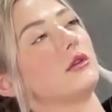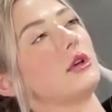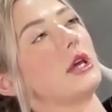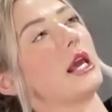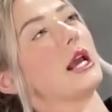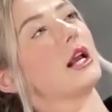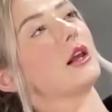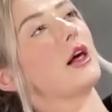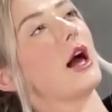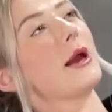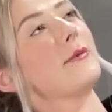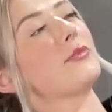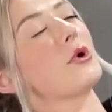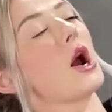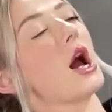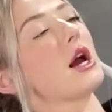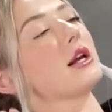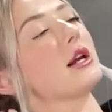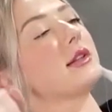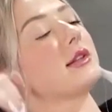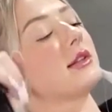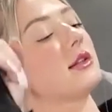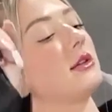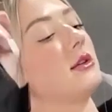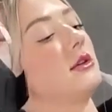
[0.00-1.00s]
incline
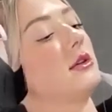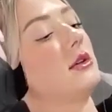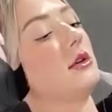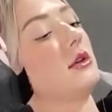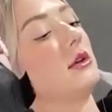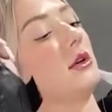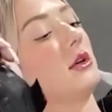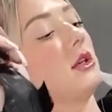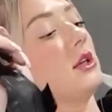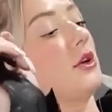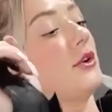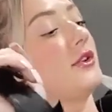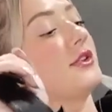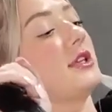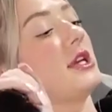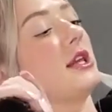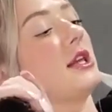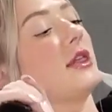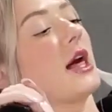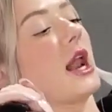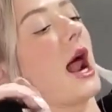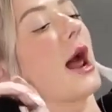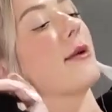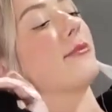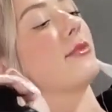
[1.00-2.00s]
press. You'll see
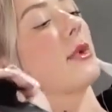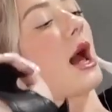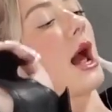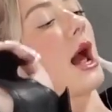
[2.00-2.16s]
that